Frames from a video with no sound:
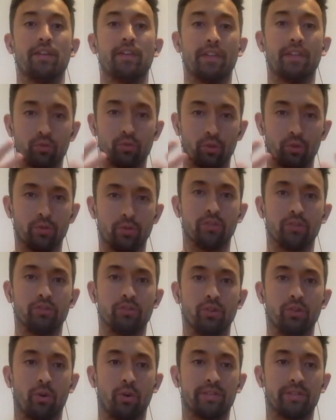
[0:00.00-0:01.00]
that grew the
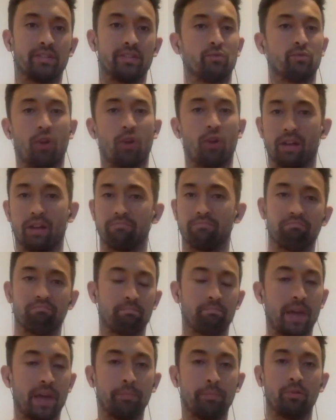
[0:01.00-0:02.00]
jaw. He says, right,
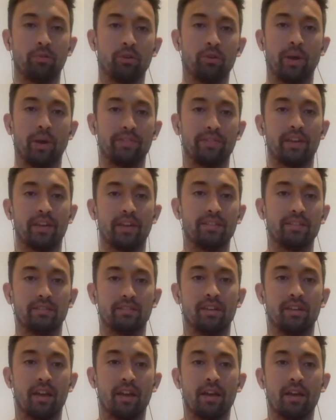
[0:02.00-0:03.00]
people who eat
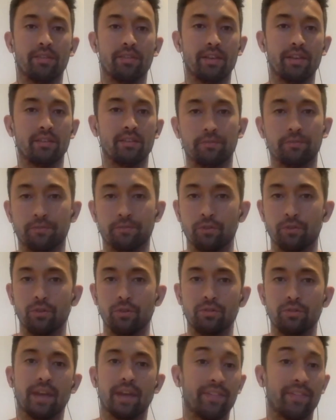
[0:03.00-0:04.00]
these these
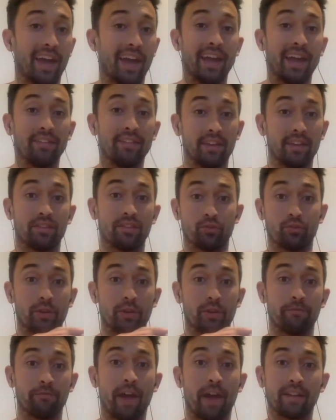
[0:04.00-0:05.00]
foods and they eat these
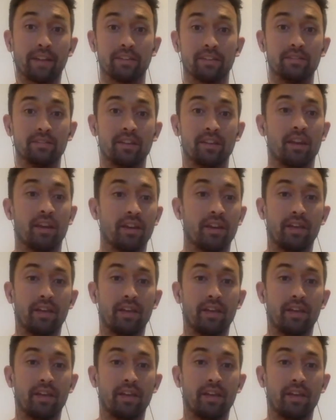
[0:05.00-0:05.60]
three factors,